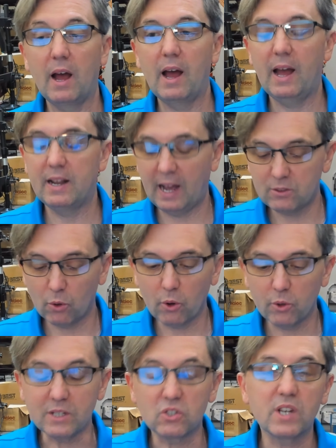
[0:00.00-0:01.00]
I, I don't
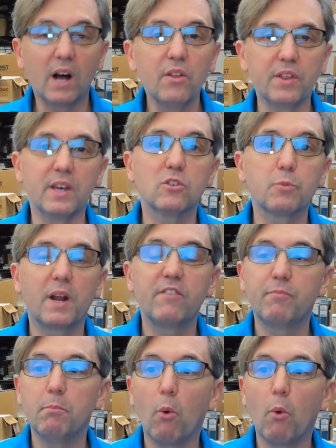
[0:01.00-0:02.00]
only sell these, but
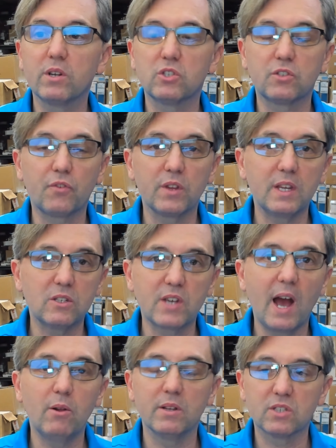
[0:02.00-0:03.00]
I've mortised for these
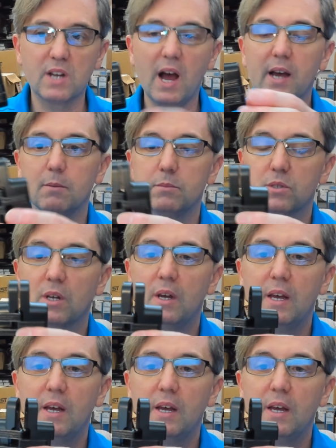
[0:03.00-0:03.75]
countless times.